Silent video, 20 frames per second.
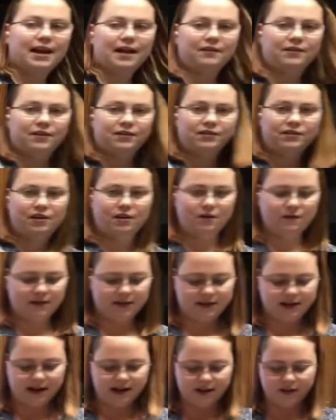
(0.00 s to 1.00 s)
at the stove,
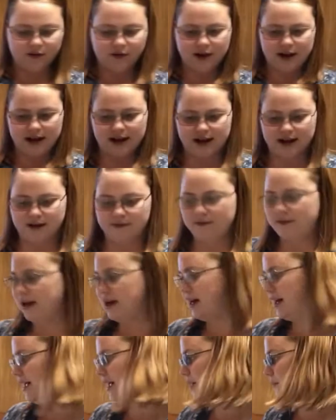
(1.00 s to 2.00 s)
and the other half
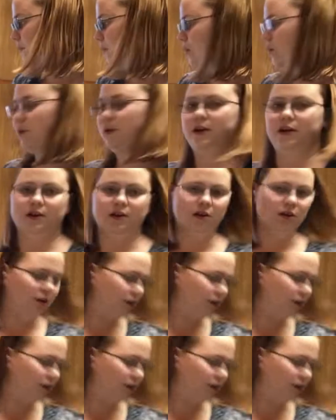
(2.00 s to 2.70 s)
I am going